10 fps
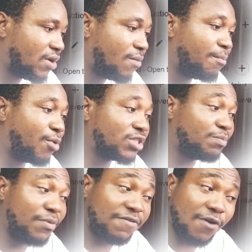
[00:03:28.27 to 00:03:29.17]

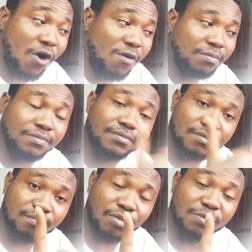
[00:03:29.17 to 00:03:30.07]
But before,
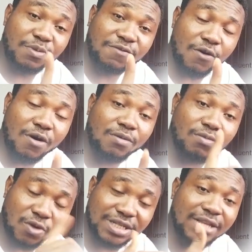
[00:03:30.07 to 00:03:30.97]

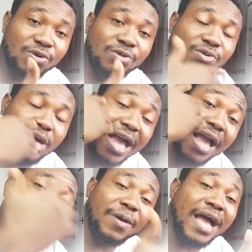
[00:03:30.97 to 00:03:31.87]
because I told you
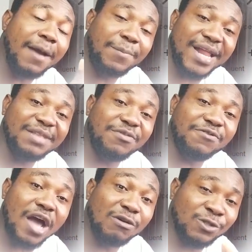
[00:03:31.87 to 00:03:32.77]
I applied
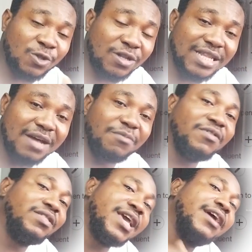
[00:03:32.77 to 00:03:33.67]
before I was turned
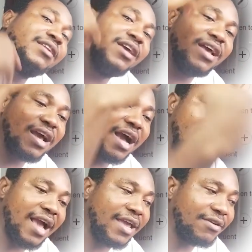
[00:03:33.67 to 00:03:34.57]
down, then
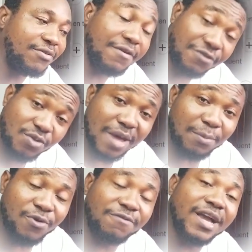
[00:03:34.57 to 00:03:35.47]
I reviewed my
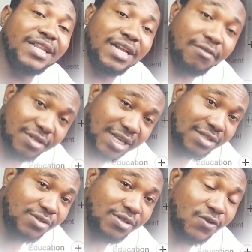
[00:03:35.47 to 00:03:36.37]
profile, then
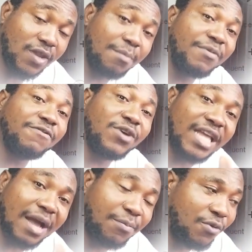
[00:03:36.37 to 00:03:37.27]
resent it to them before
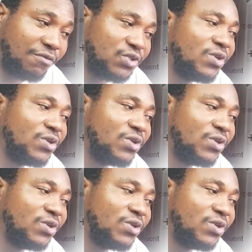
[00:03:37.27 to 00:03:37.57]
they approved.